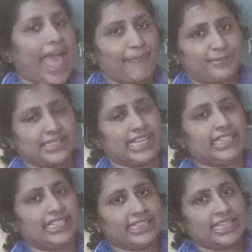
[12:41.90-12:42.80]

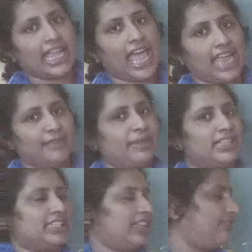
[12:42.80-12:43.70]
absent in the
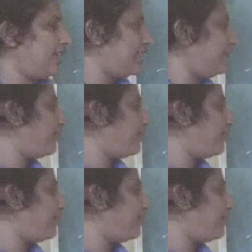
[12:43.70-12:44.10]
animal cell. Very